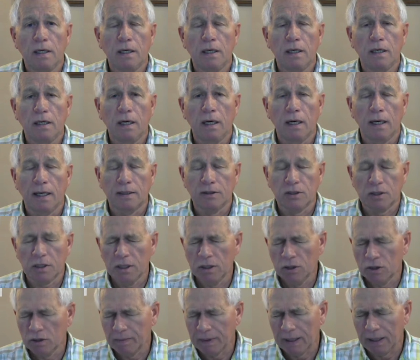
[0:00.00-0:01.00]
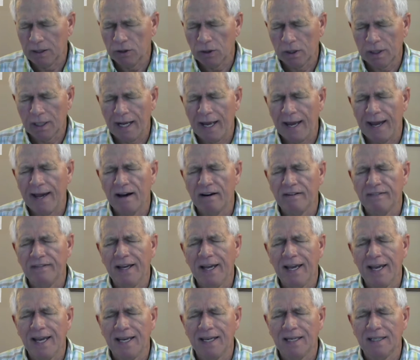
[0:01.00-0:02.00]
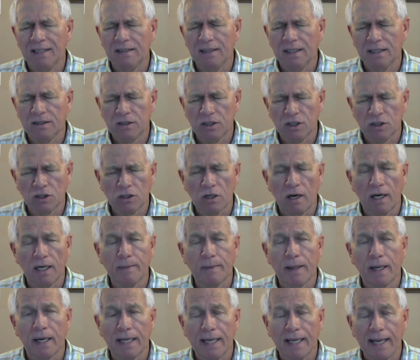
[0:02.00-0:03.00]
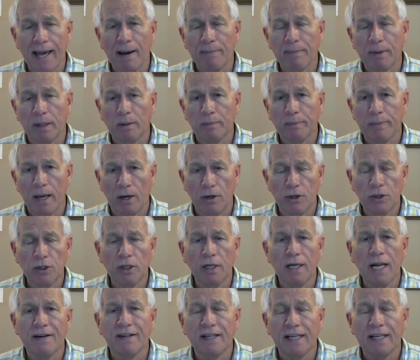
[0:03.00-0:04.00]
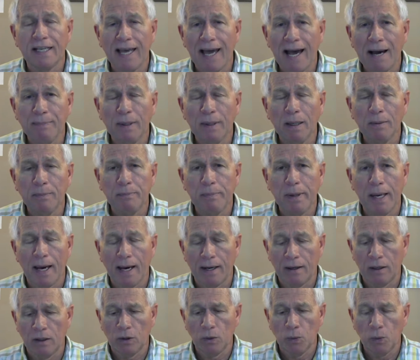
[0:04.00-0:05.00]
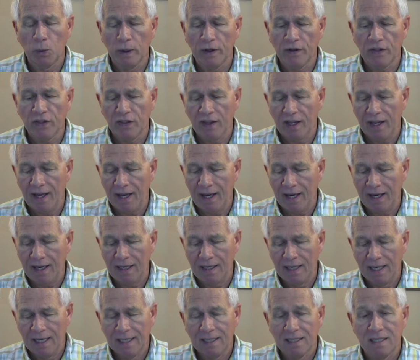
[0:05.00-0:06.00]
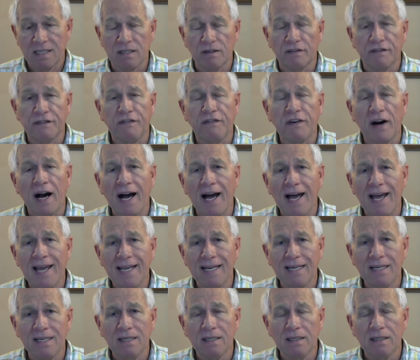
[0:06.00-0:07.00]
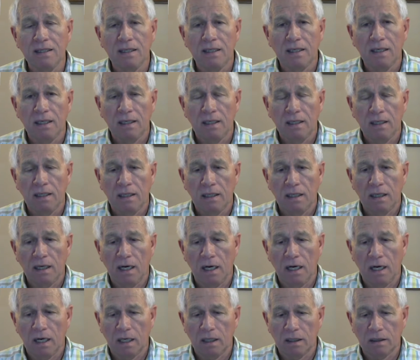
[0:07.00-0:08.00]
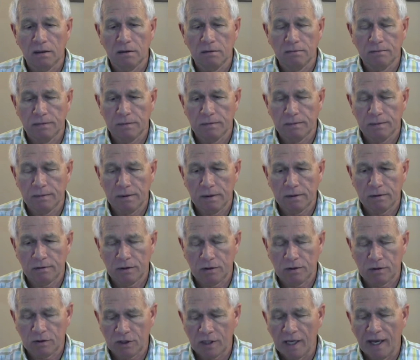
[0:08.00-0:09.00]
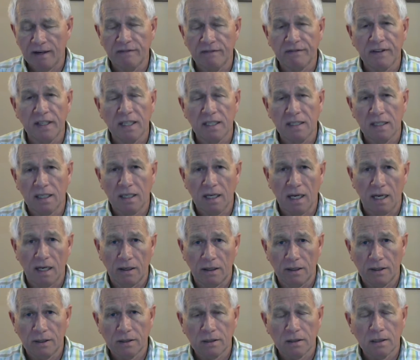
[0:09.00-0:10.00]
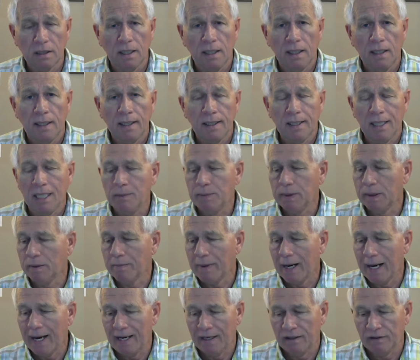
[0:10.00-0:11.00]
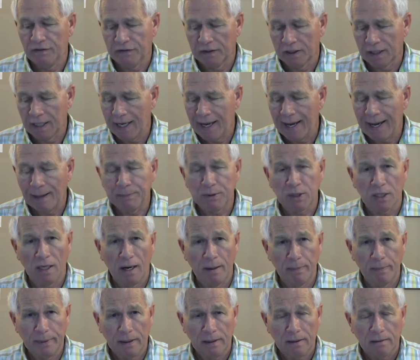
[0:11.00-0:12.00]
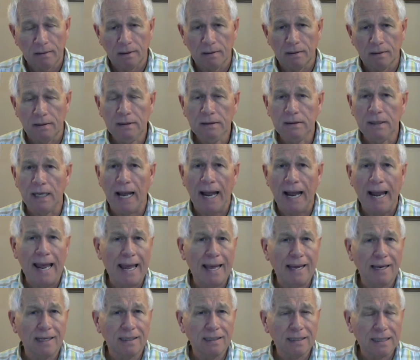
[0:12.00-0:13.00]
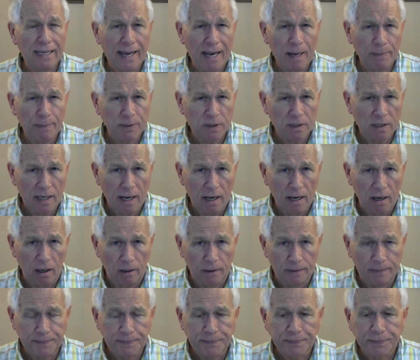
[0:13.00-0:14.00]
You can have let's just talk about a gap up pattern. You can have a gap up pattern with a defined set of indicators. Keep in mind, for gaps up and gaps down,